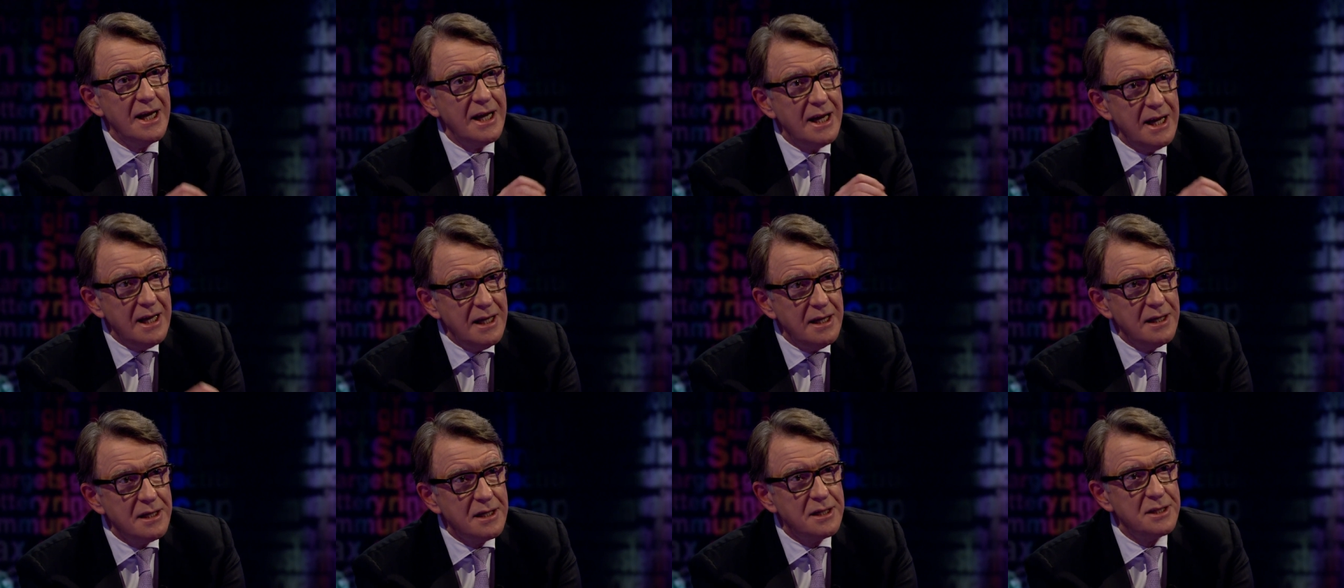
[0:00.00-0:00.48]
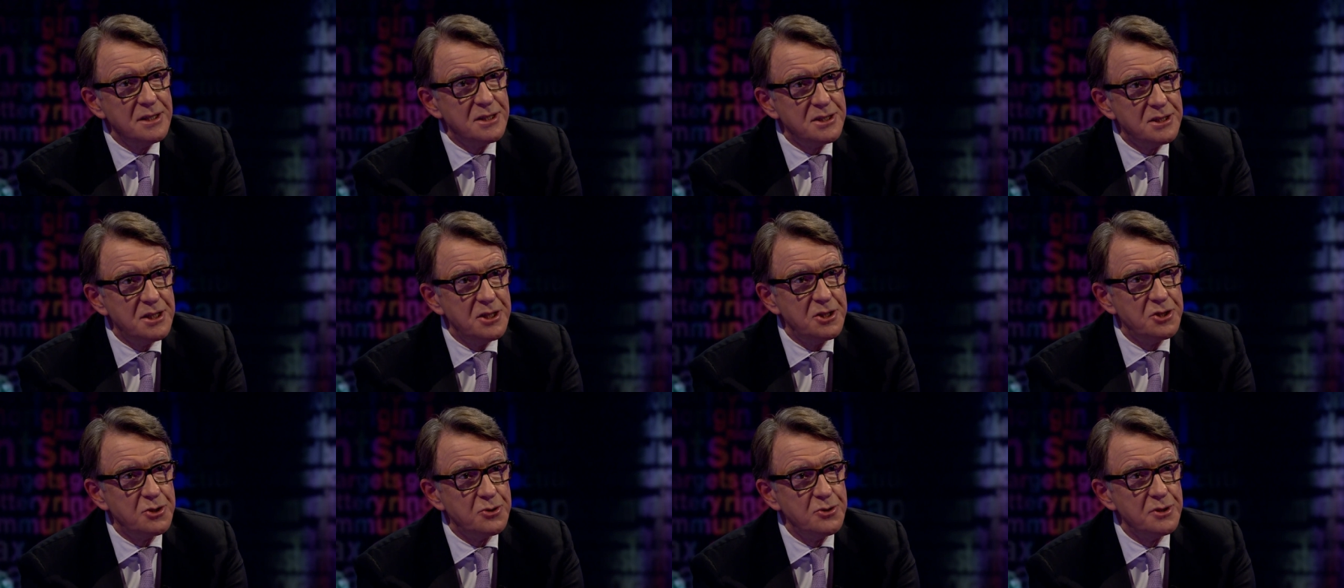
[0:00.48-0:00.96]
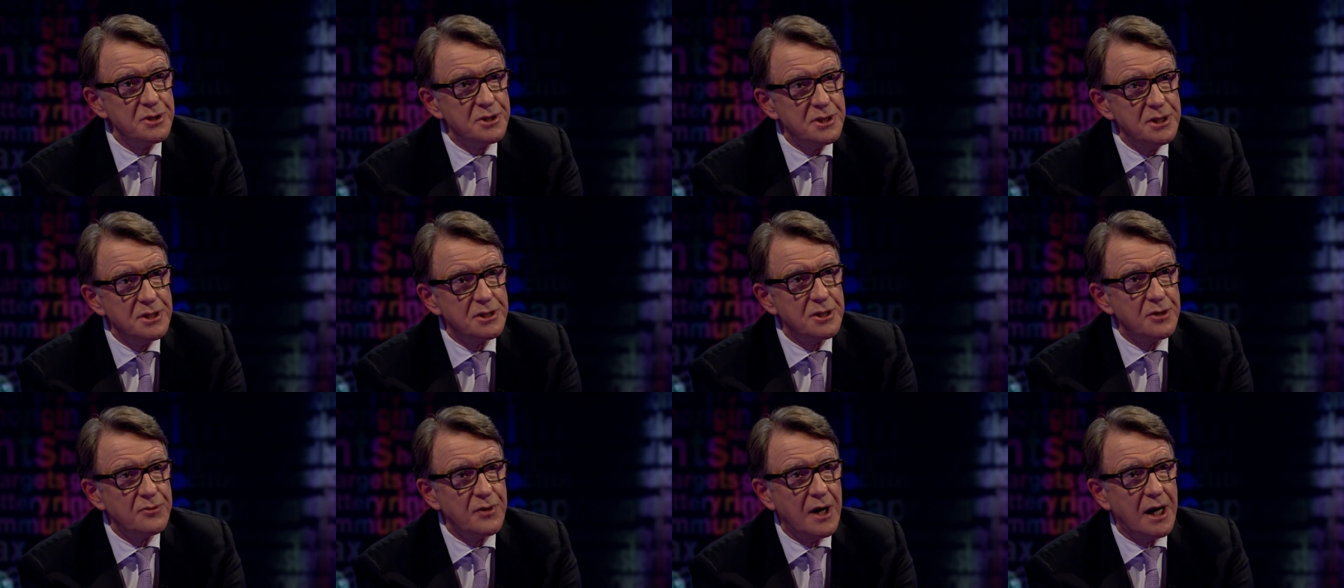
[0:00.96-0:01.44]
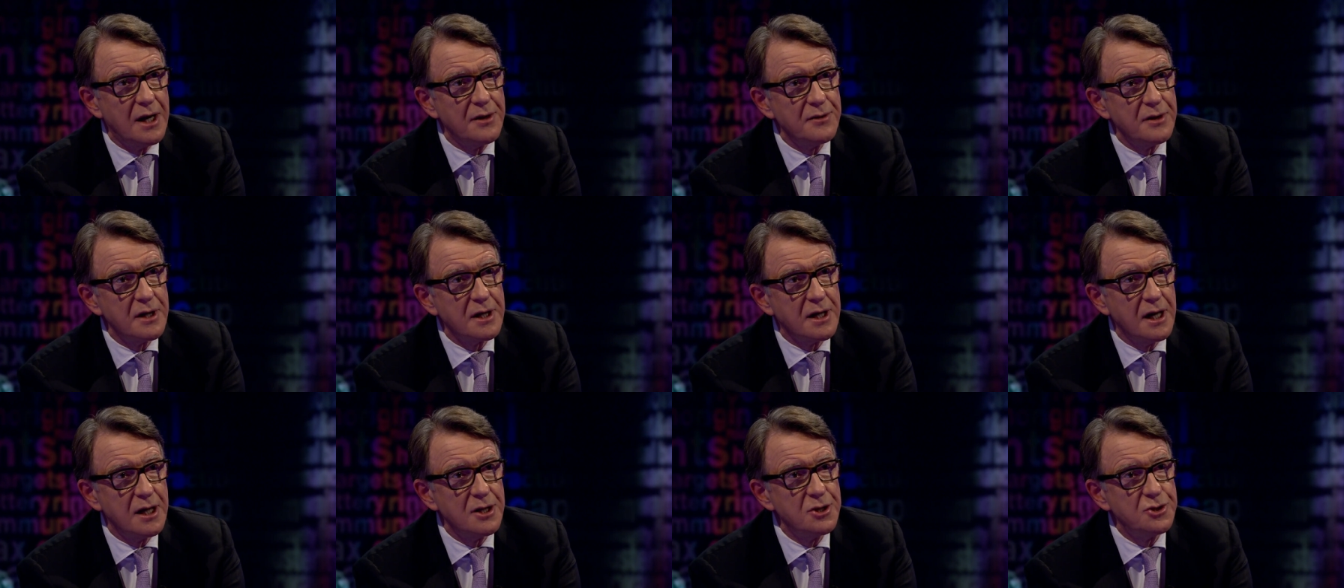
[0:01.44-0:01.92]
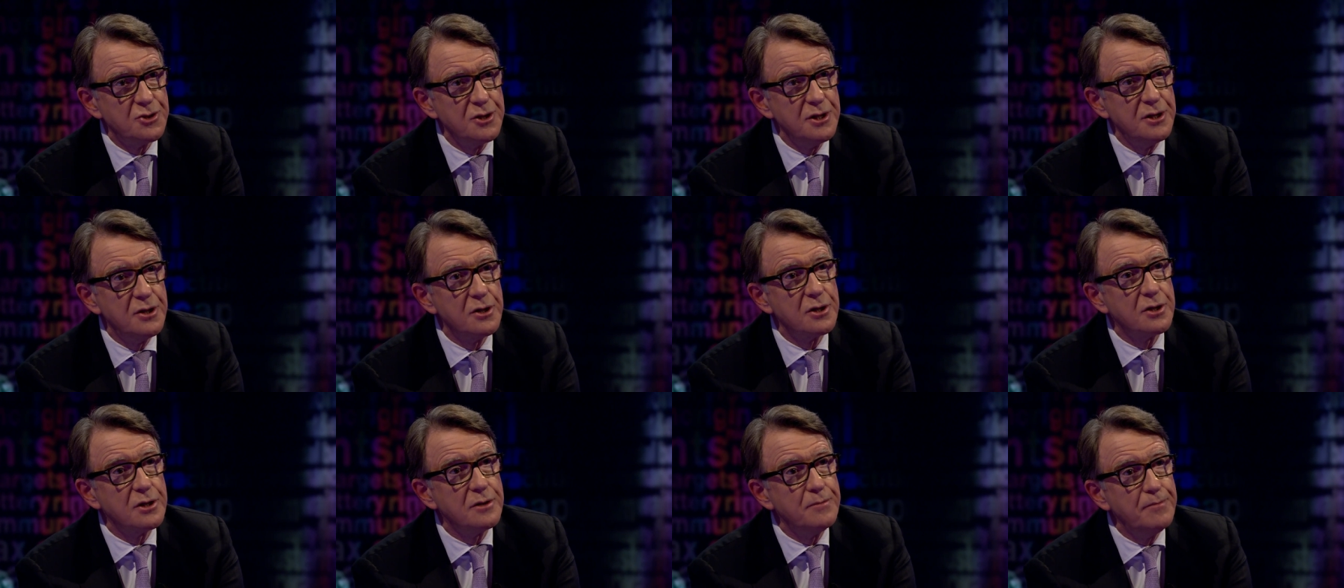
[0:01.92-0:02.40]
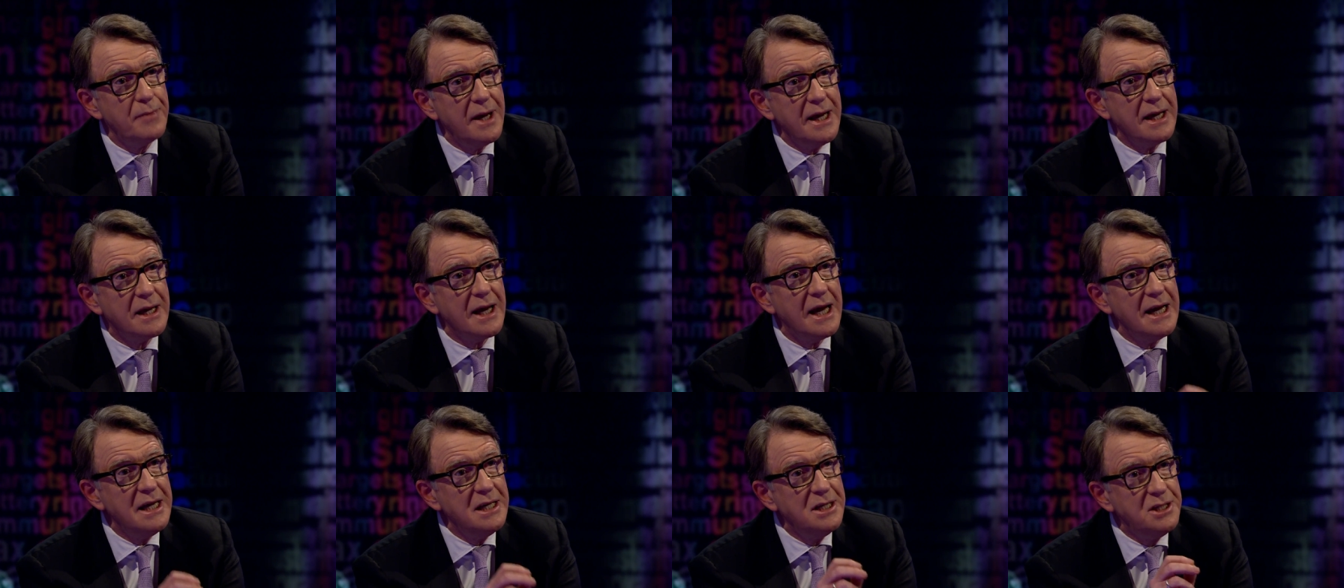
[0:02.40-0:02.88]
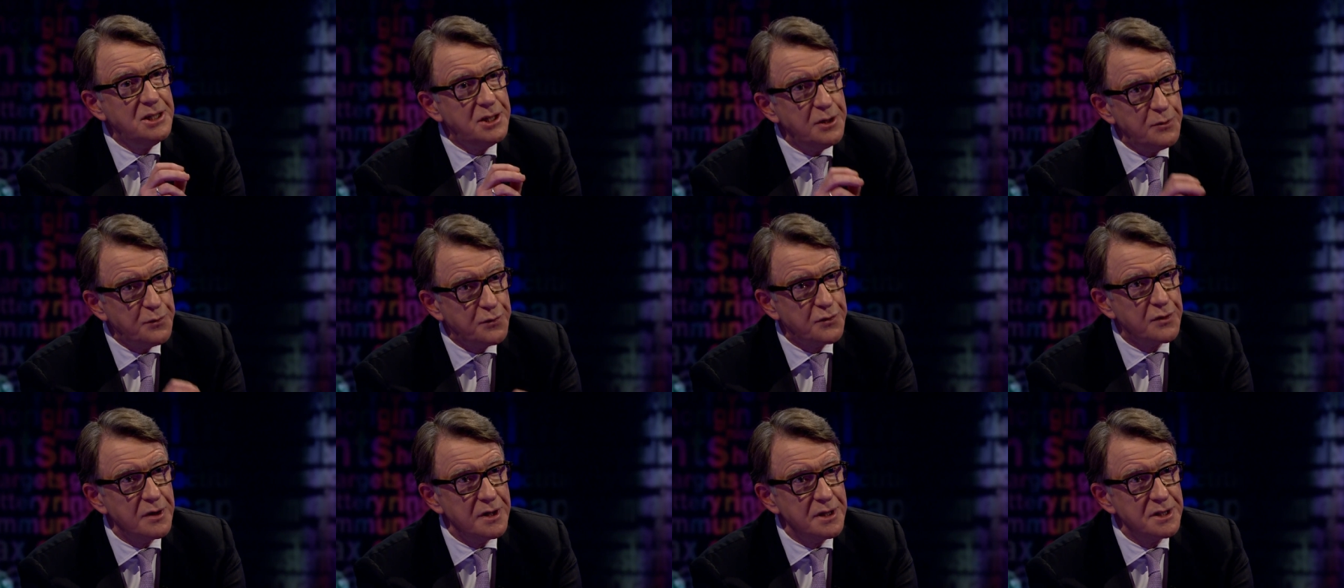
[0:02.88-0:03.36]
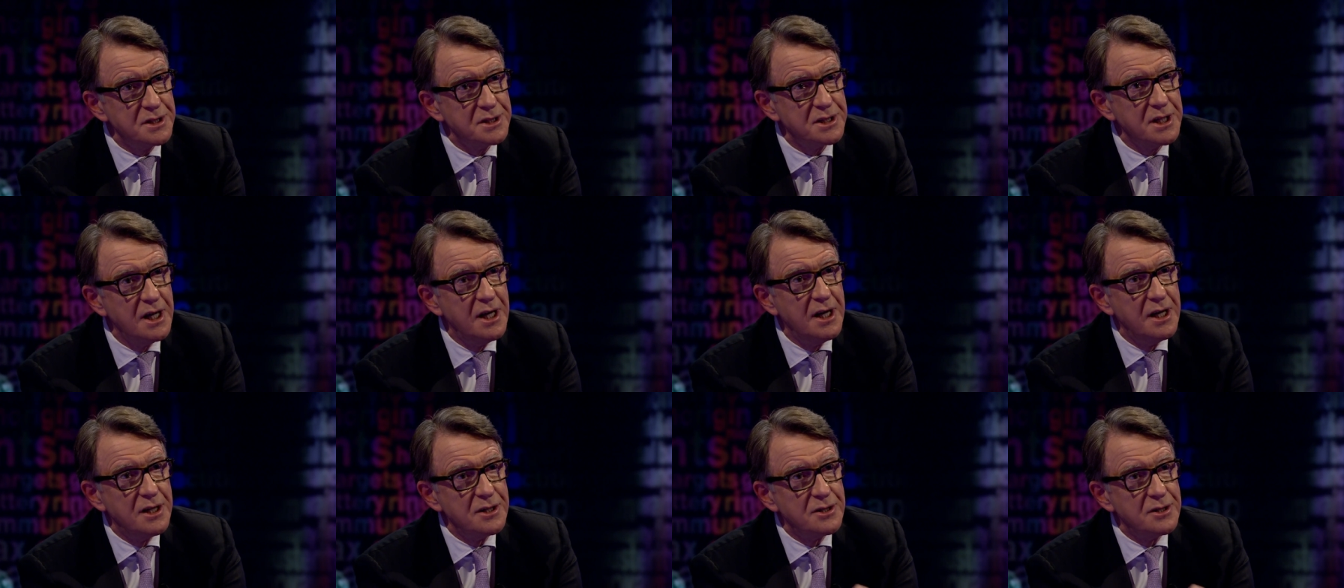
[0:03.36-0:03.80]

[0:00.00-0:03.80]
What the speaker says: in constituencies around the country that can make a difference